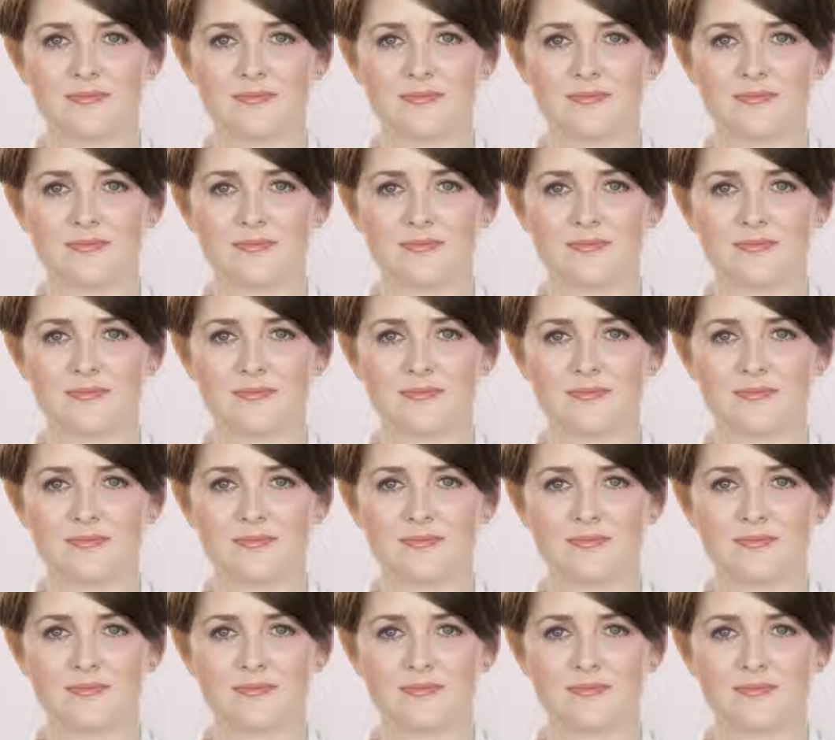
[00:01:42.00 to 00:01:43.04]

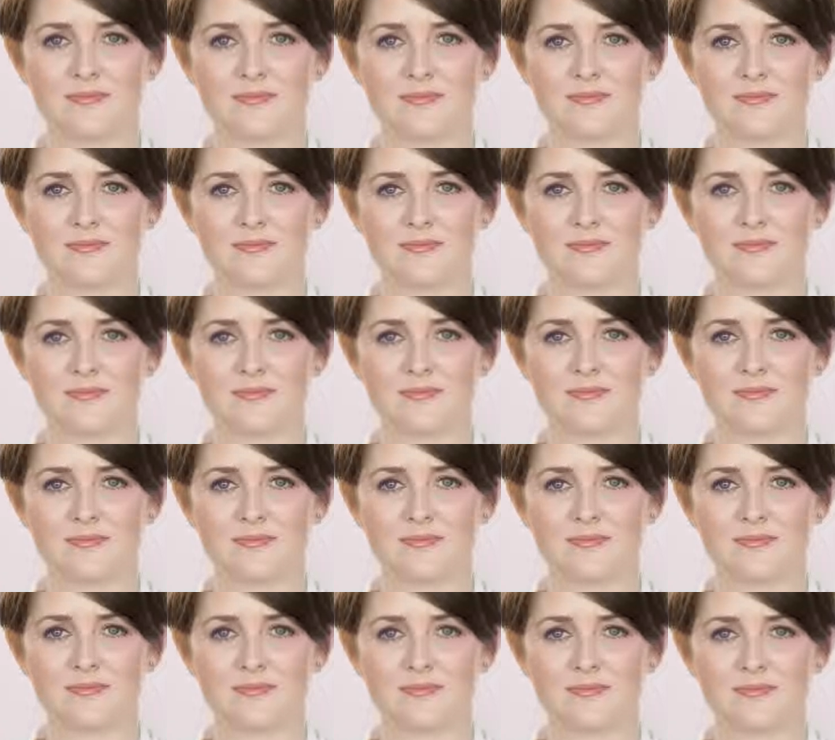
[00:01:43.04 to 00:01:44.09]

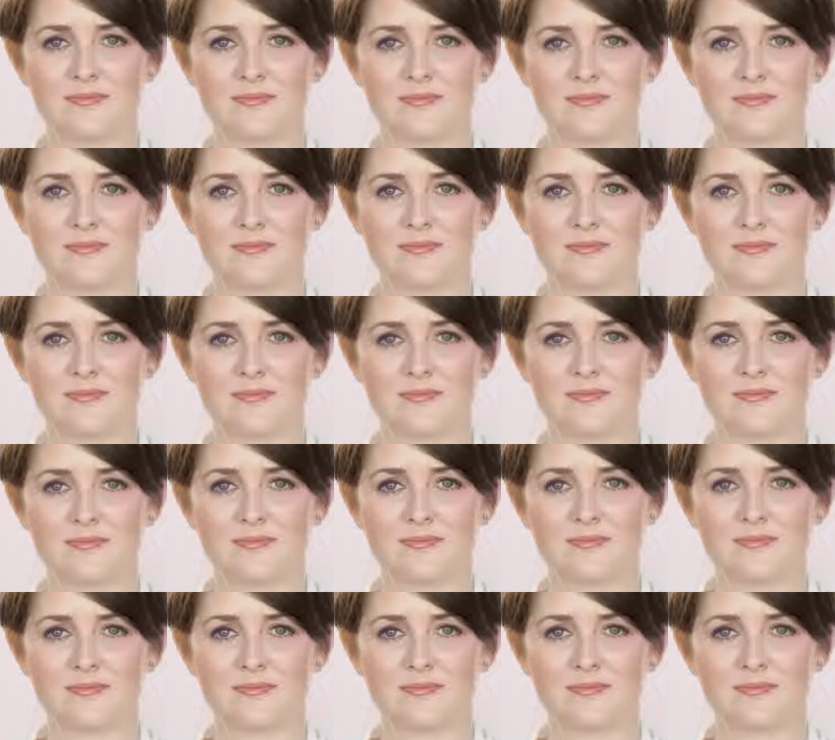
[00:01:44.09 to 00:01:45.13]

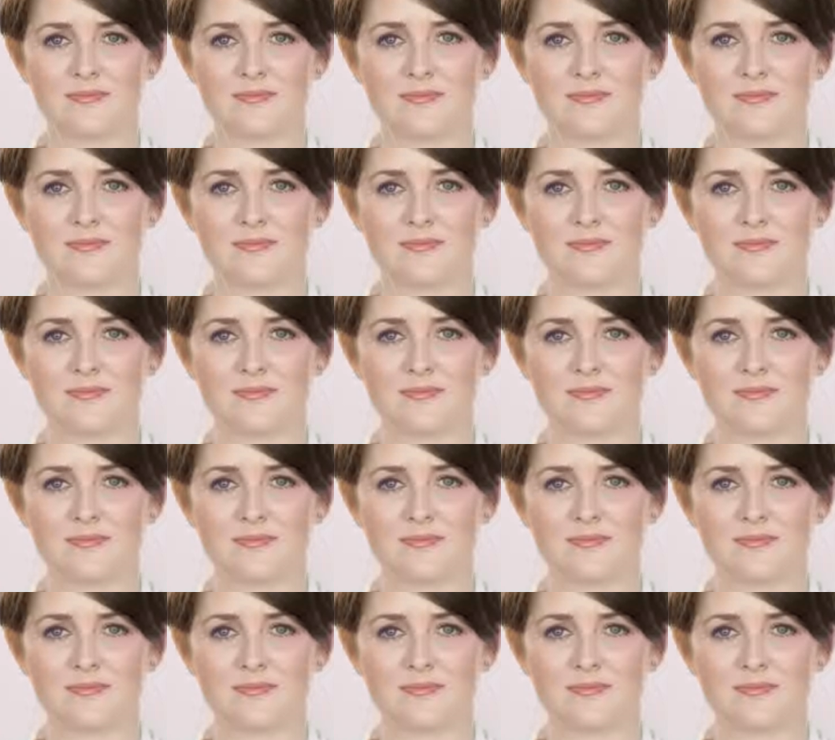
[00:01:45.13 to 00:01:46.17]

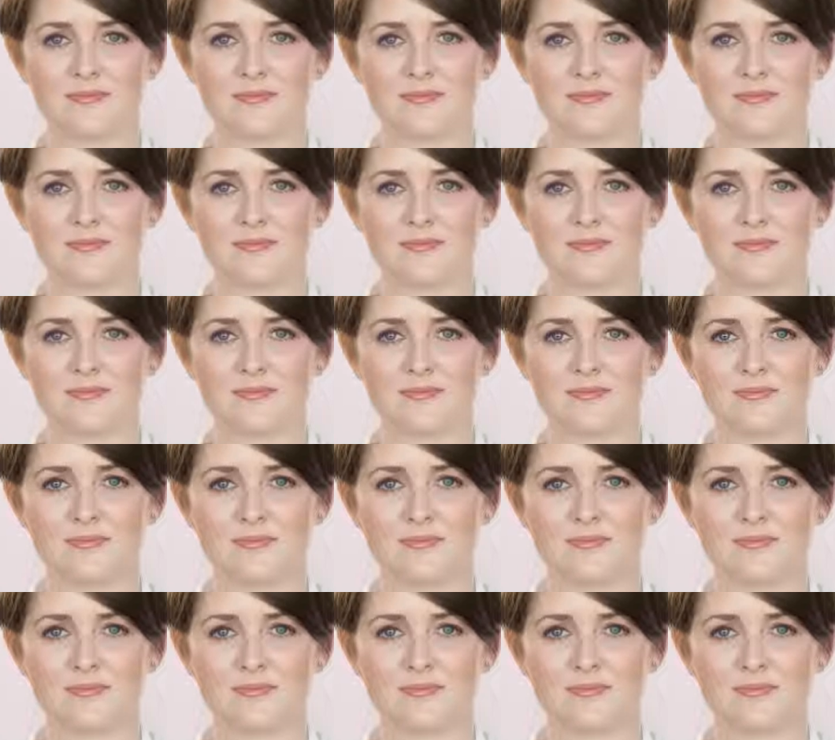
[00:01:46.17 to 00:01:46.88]
[no speech]